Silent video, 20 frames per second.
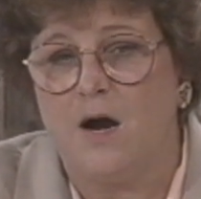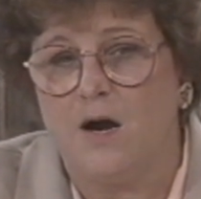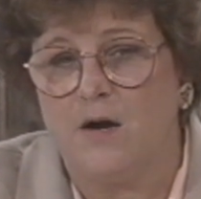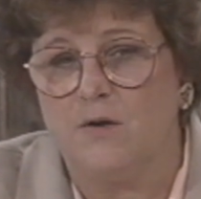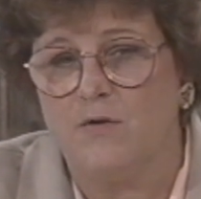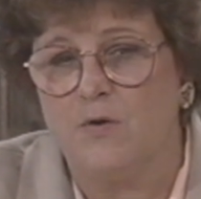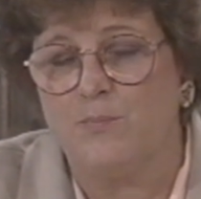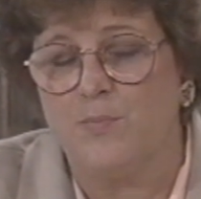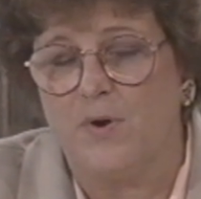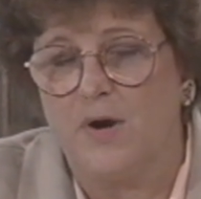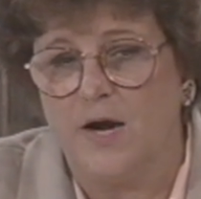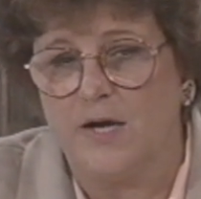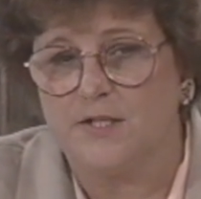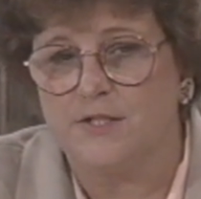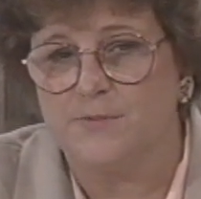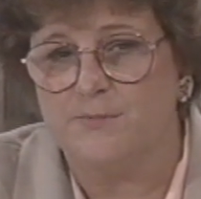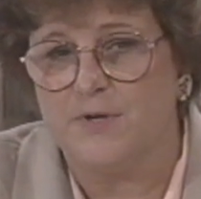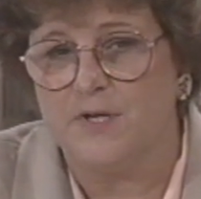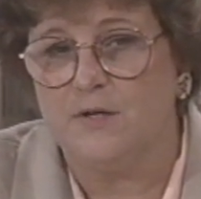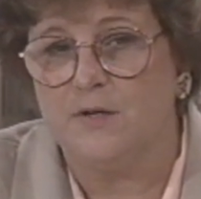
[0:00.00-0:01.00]
are
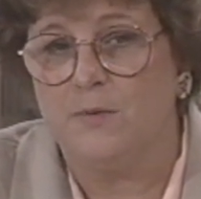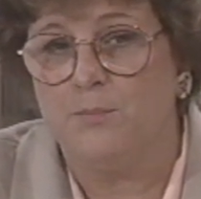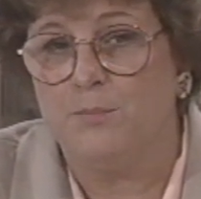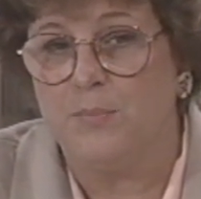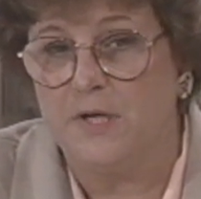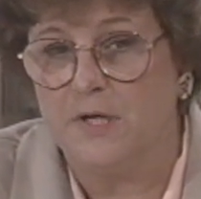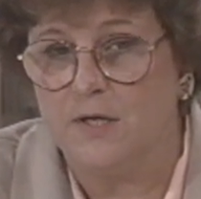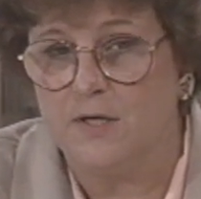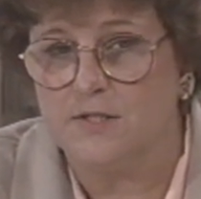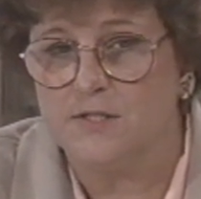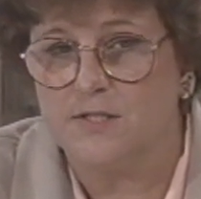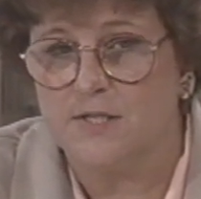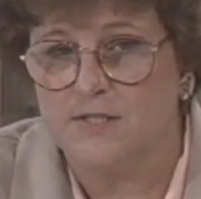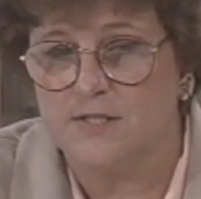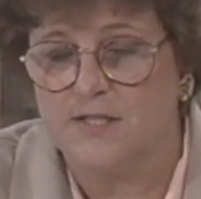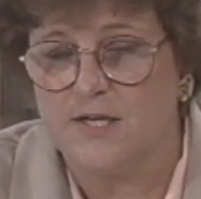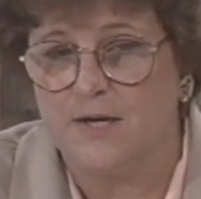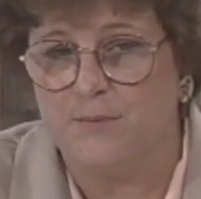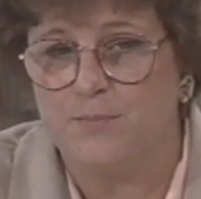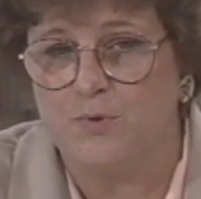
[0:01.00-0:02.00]
approximate because the
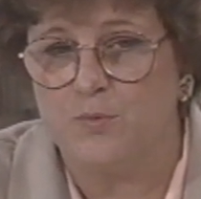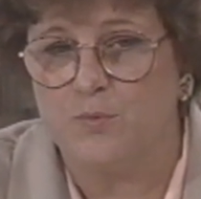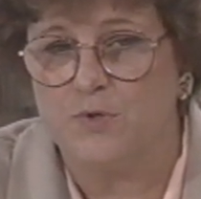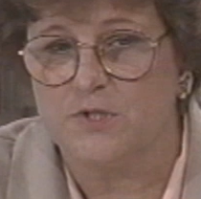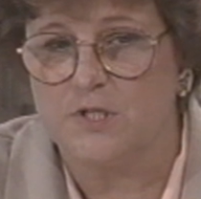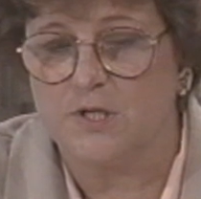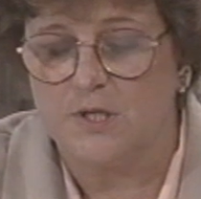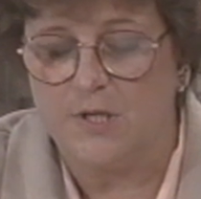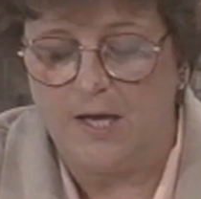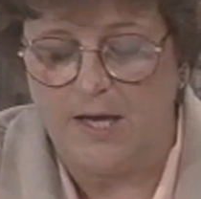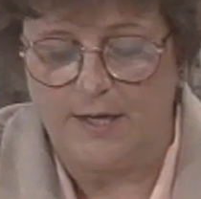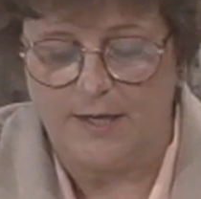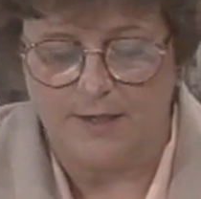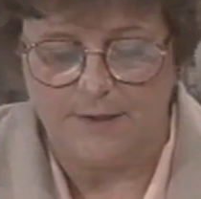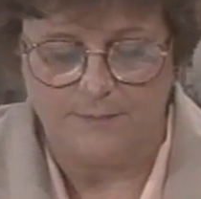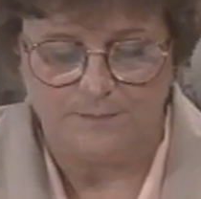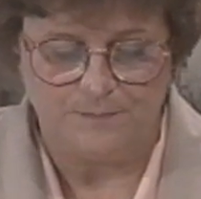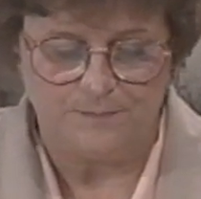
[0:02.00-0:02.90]
sample was clotted.